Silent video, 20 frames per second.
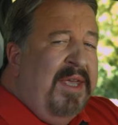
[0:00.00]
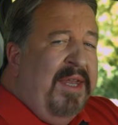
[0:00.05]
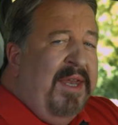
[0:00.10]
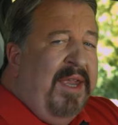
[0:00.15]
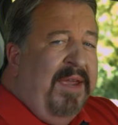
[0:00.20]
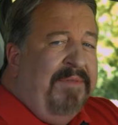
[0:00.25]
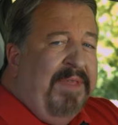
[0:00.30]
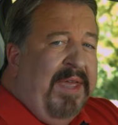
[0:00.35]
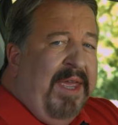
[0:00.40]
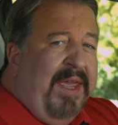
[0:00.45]

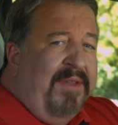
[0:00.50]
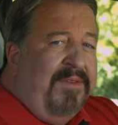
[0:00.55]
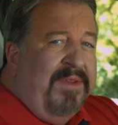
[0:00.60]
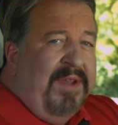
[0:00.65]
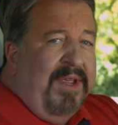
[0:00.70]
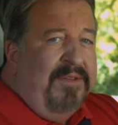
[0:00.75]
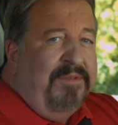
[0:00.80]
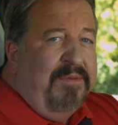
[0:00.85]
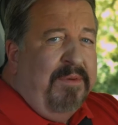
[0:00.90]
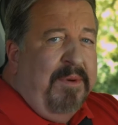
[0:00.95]
Now if the
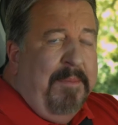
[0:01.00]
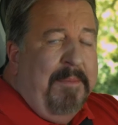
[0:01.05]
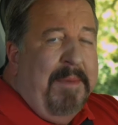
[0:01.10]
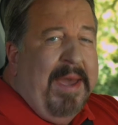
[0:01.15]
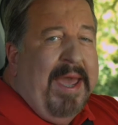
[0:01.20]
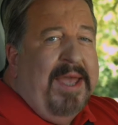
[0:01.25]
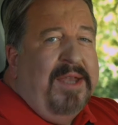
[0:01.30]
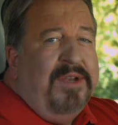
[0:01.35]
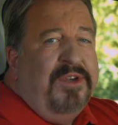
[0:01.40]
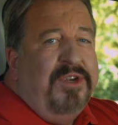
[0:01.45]
SS
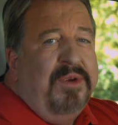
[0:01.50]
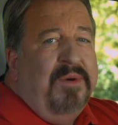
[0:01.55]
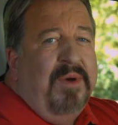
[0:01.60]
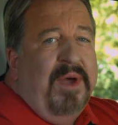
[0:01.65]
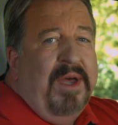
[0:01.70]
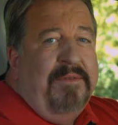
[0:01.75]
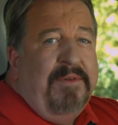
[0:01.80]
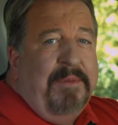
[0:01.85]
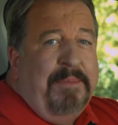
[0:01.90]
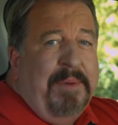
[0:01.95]
reminds you
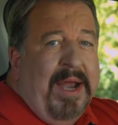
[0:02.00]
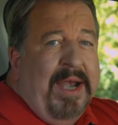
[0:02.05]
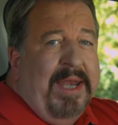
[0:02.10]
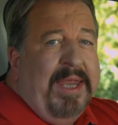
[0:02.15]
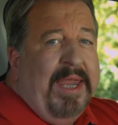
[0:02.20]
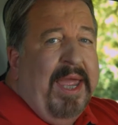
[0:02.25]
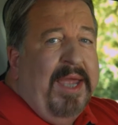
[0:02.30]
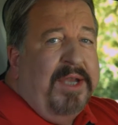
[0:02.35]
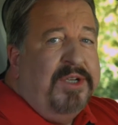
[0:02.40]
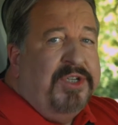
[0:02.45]
of a
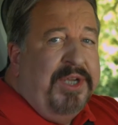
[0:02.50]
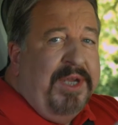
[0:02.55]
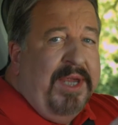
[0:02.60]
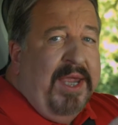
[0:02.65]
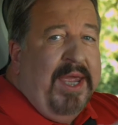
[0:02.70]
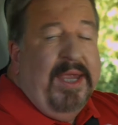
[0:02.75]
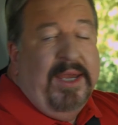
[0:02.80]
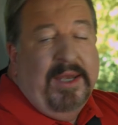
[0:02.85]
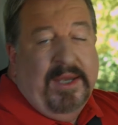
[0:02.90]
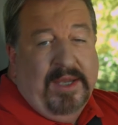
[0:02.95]
Pontiac
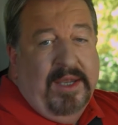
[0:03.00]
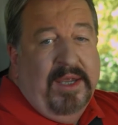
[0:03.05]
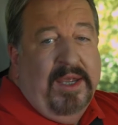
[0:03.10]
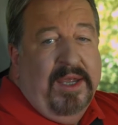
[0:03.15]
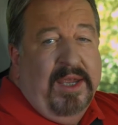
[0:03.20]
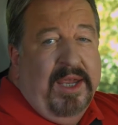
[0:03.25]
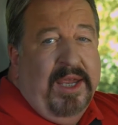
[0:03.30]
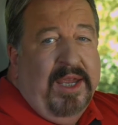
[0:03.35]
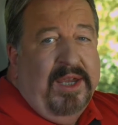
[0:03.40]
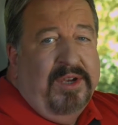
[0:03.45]
G8,
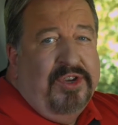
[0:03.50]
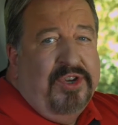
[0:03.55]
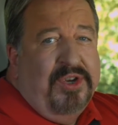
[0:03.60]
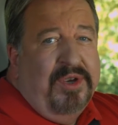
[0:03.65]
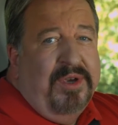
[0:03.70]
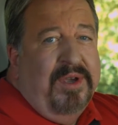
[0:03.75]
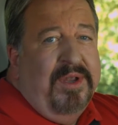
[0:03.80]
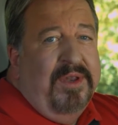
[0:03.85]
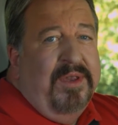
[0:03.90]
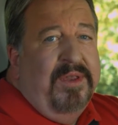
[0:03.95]
it
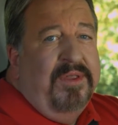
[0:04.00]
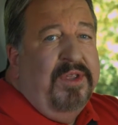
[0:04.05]
should.